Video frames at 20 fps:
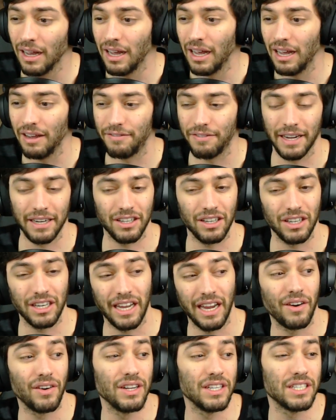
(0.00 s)
if I could
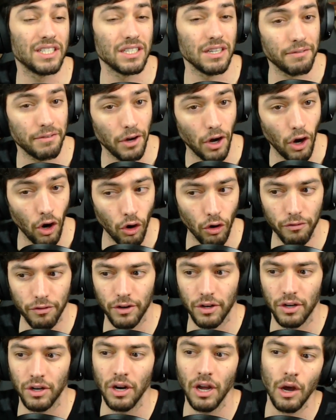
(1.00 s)
carry stuff
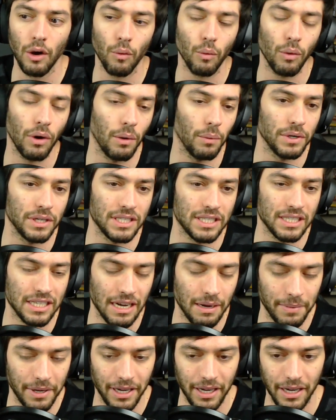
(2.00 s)
over, what was
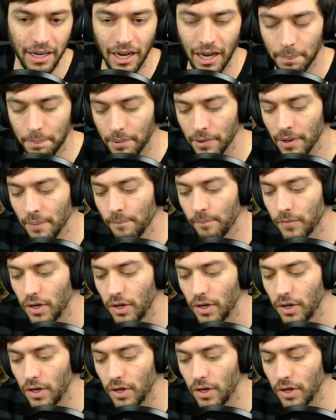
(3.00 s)
coming up.